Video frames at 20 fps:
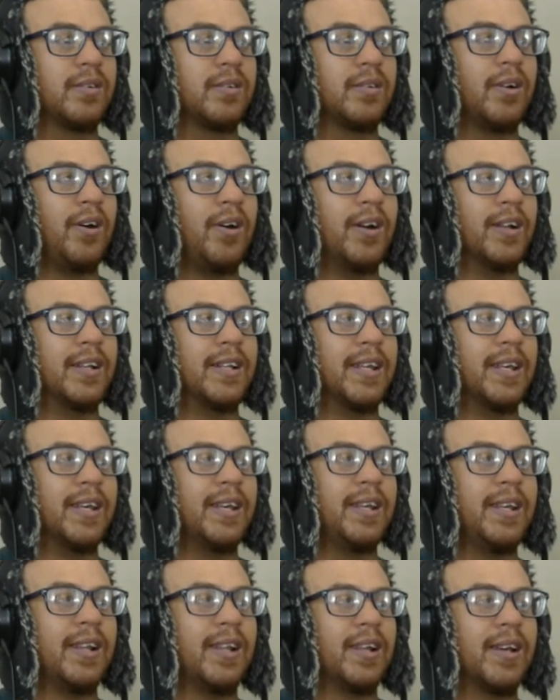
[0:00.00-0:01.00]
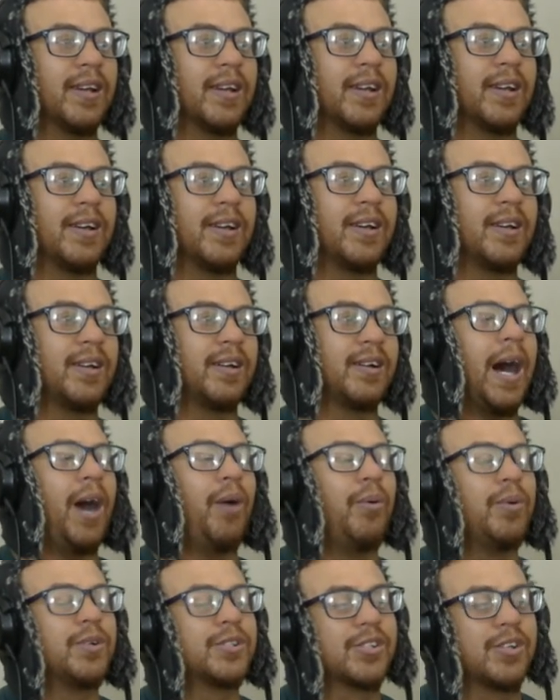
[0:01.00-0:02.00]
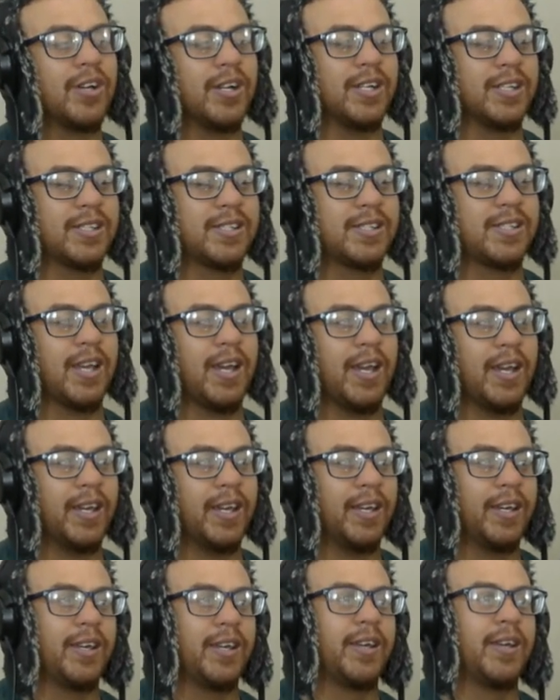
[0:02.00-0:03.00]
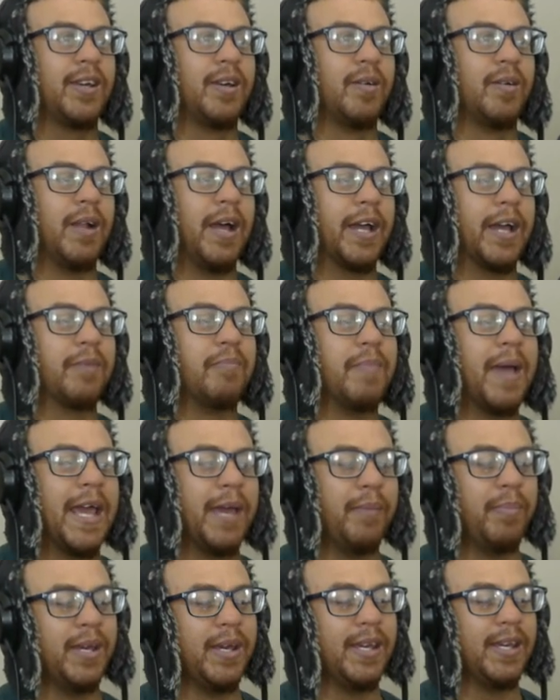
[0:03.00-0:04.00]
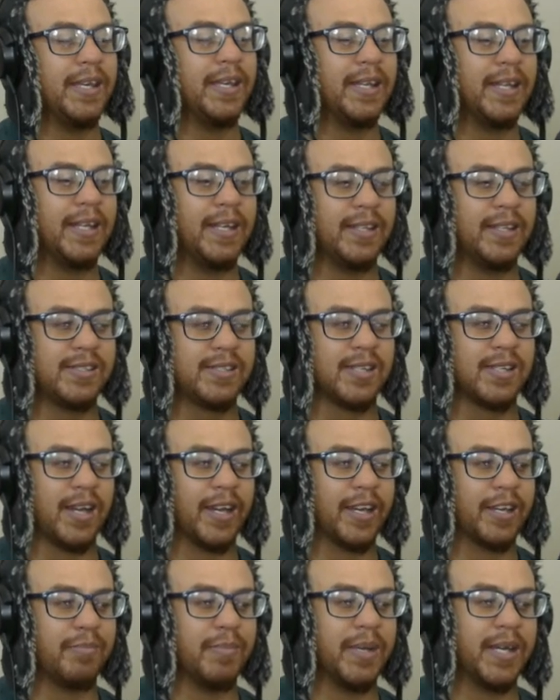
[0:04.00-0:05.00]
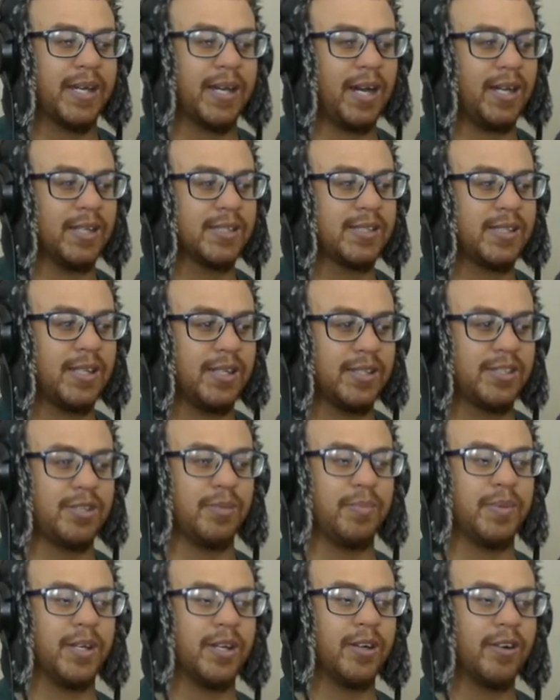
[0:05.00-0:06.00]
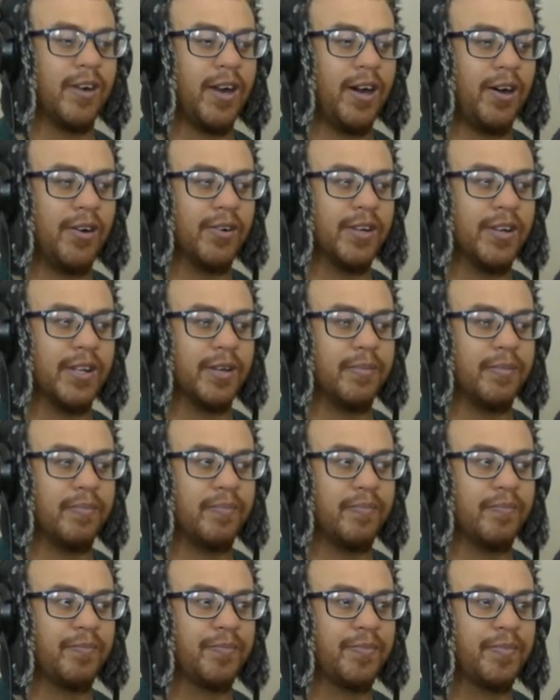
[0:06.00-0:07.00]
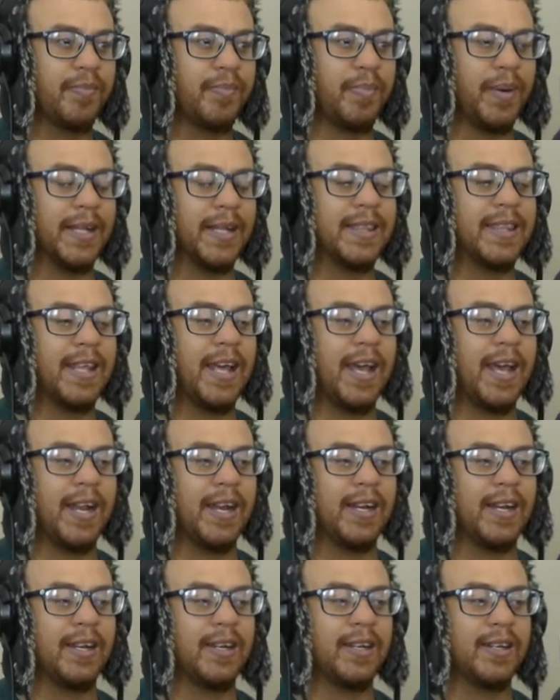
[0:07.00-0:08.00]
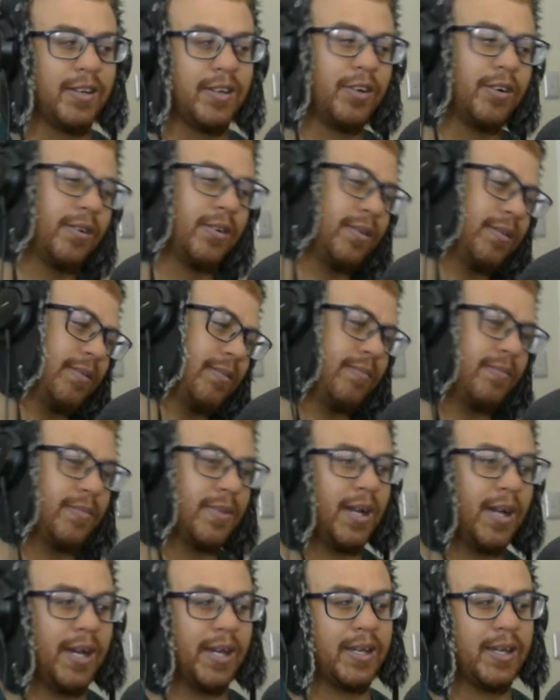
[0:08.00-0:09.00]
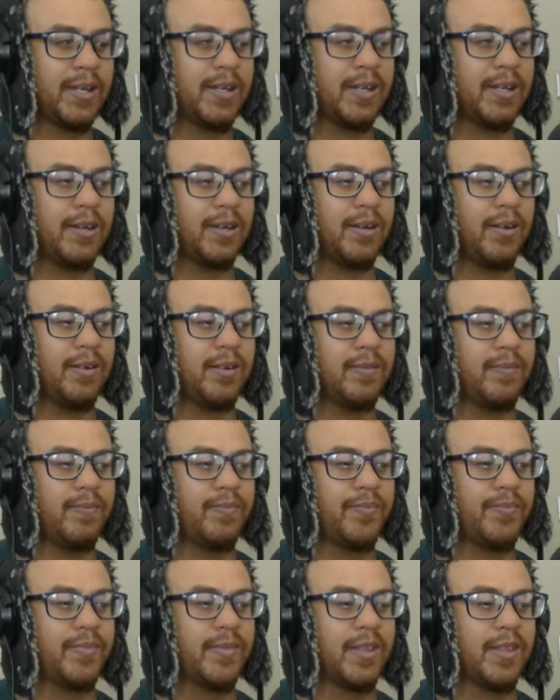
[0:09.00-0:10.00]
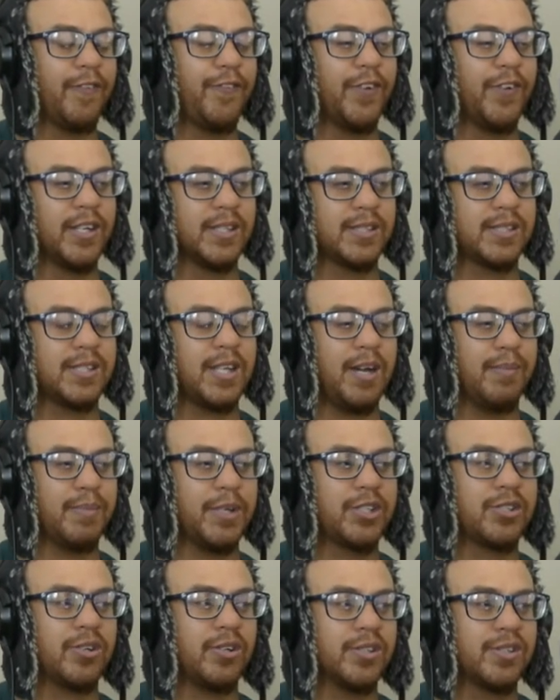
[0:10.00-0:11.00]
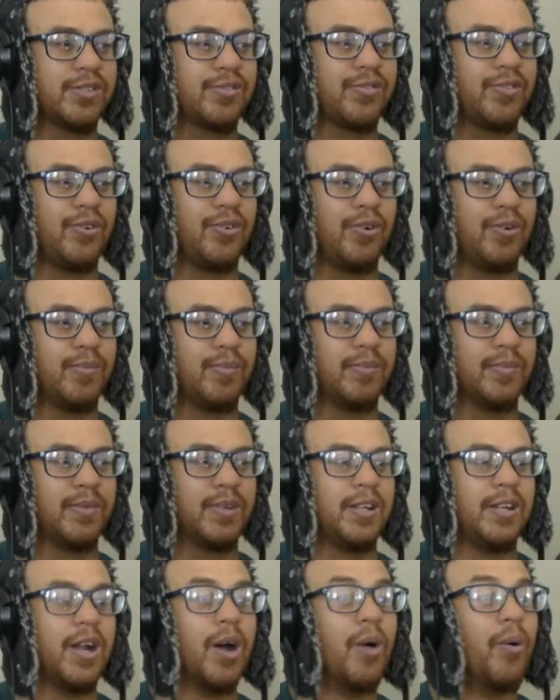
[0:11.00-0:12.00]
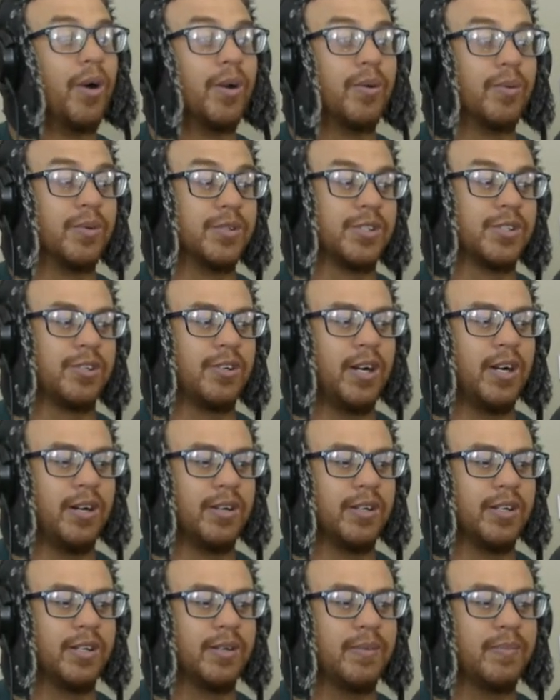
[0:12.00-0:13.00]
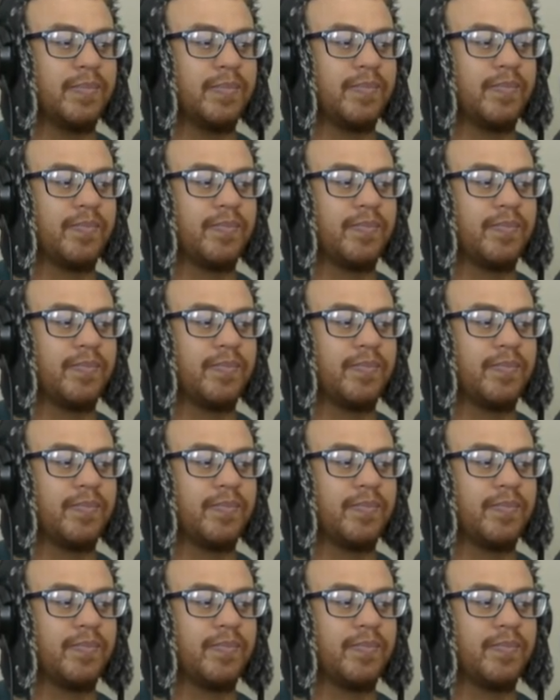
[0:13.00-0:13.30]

Aren't healing. I was gonna say, like, maybe he needs, like, Mikasa to be around him. But then, like, the first time he transformed, no one was around him.